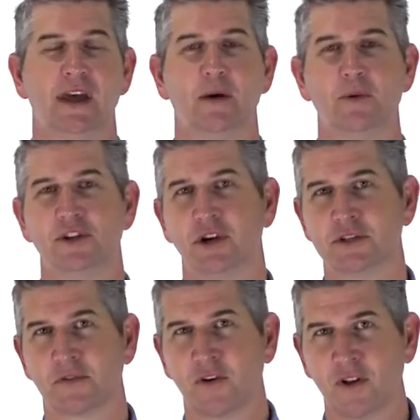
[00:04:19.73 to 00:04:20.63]
When
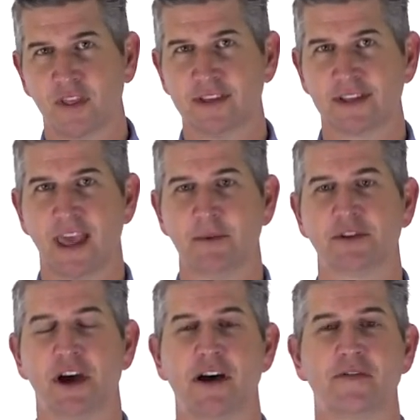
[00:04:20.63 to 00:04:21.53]
Joseph heard that this land
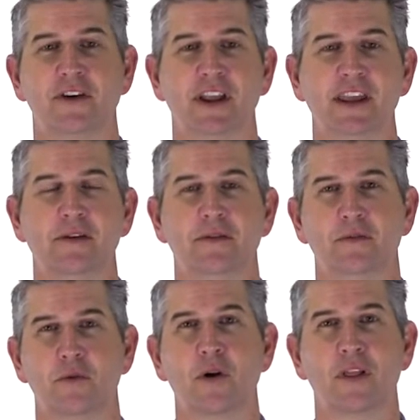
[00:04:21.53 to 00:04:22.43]
was offered, he
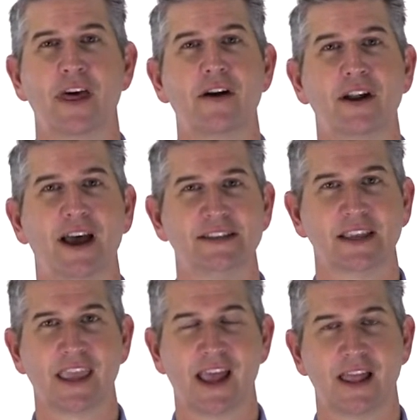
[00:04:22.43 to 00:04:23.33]
wrote a letter to
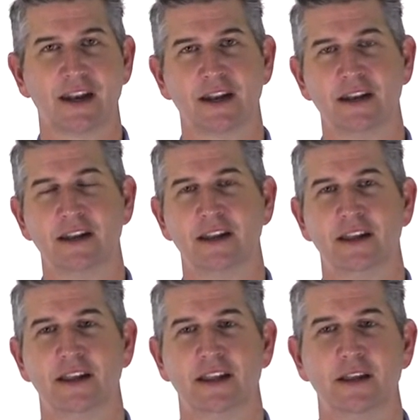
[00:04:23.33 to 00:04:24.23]
Isaac Galland in
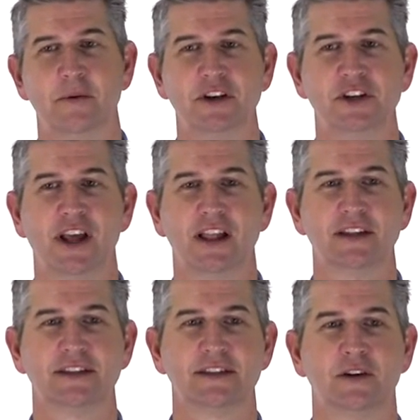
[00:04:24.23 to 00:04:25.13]
Liberty Jail
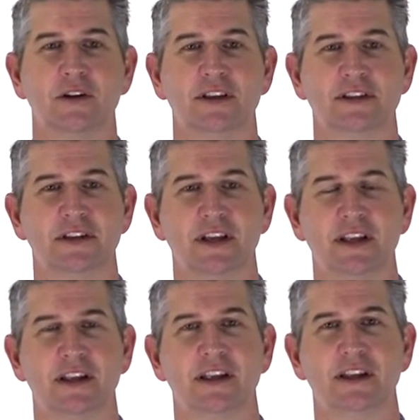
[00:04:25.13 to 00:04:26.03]
and told us
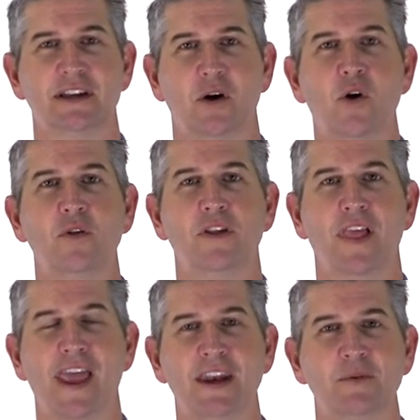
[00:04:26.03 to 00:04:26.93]
to hold the
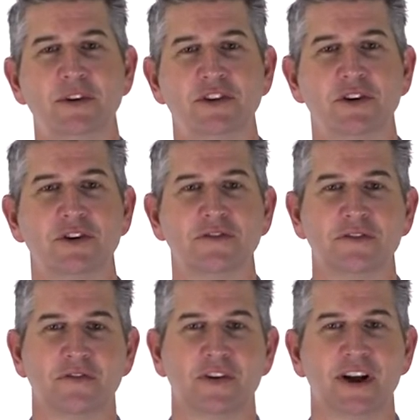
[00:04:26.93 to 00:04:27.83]
land in
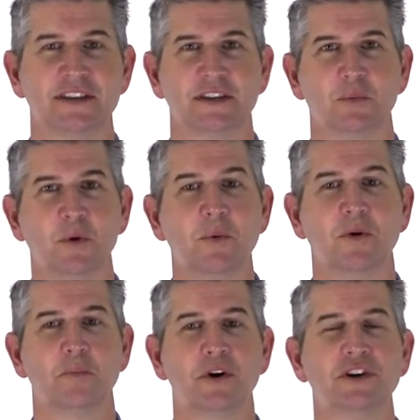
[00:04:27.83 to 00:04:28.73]
reserve for us and we
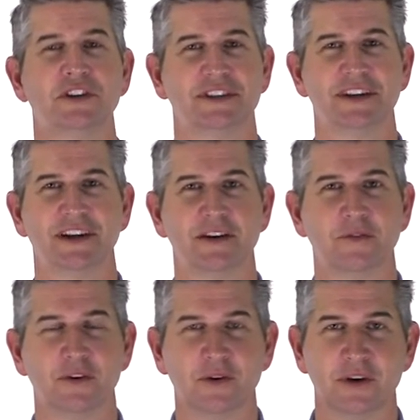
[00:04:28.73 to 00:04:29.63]
will purchase it
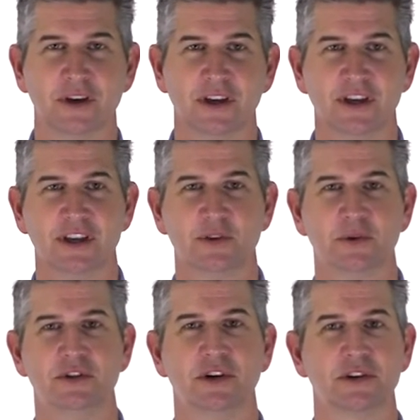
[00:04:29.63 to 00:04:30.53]
of you, is
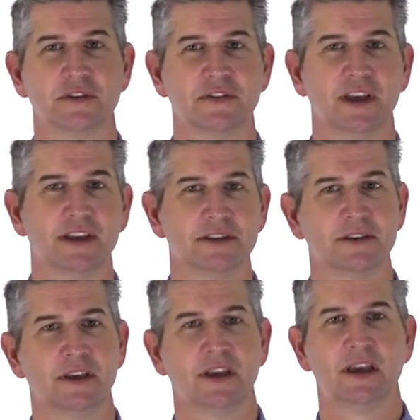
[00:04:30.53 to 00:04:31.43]
what Joseph says.